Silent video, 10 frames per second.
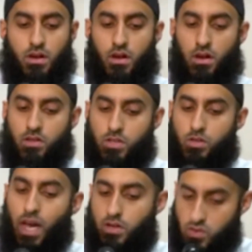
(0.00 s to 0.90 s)
2
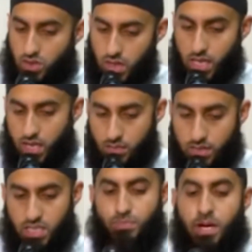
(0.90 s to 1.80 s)
angels are going to come to this
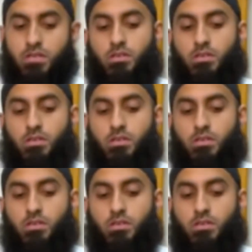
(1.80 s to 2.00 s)
person.